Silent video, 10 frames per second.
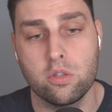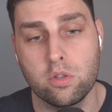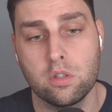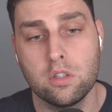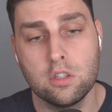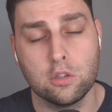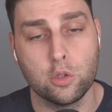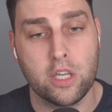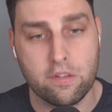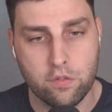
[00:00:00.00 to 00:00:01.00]
you're
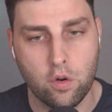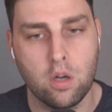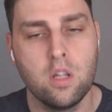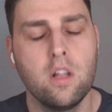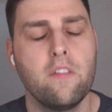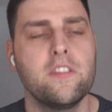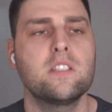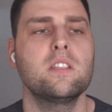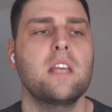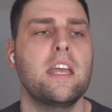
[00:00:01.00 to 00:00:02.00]
looking for.
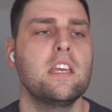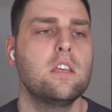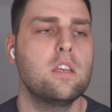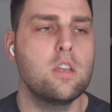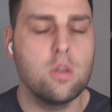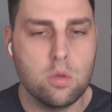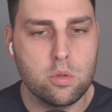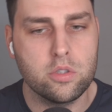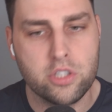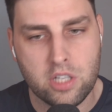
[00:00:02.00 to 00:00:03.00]
This is a
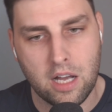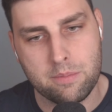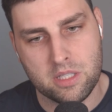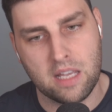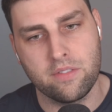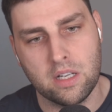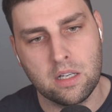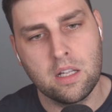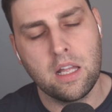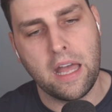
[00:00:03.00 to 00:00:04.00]
huge time saver,
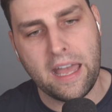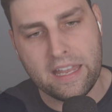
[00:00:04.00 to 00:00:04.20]
and